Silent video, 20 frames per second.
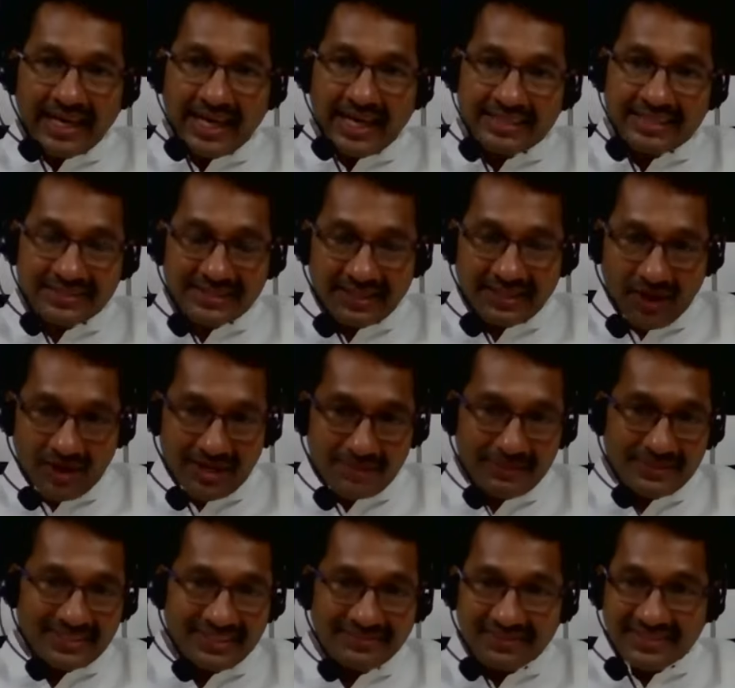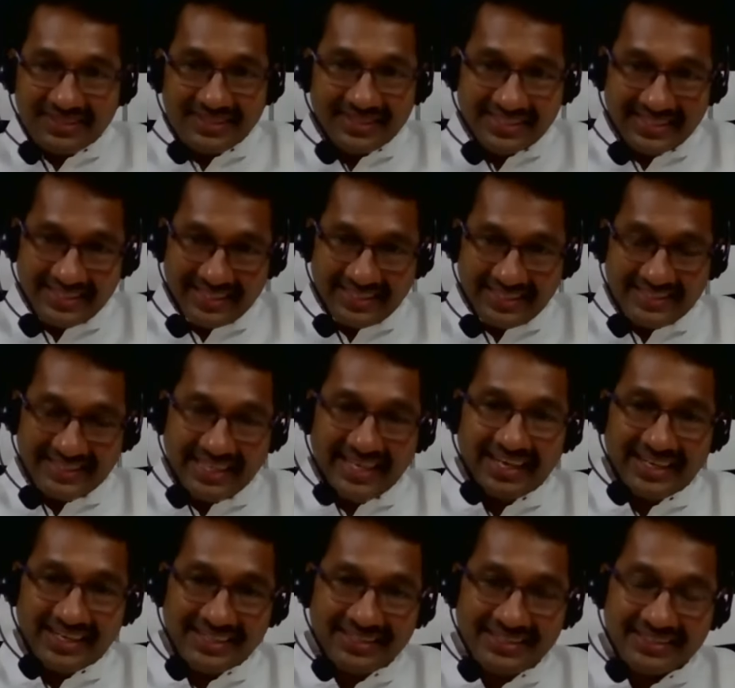As the Honorable Chief Justice
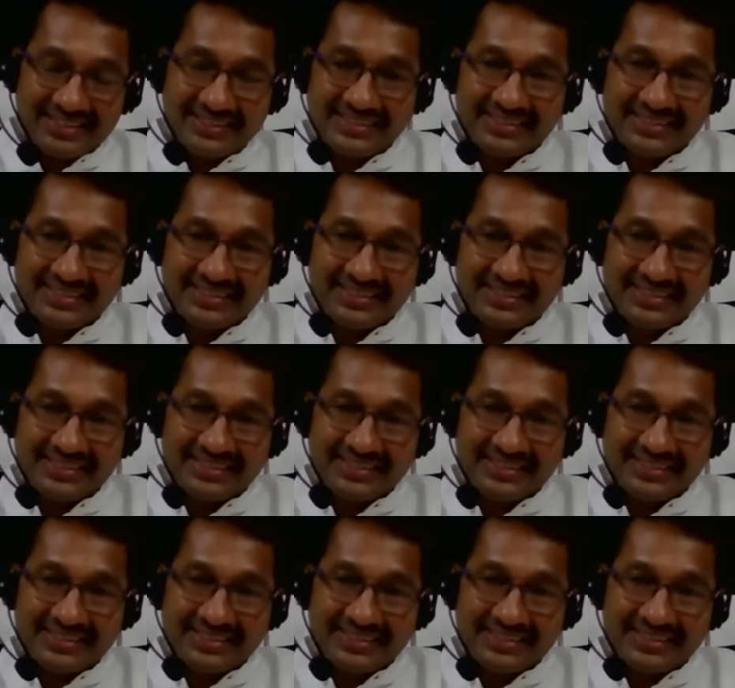said,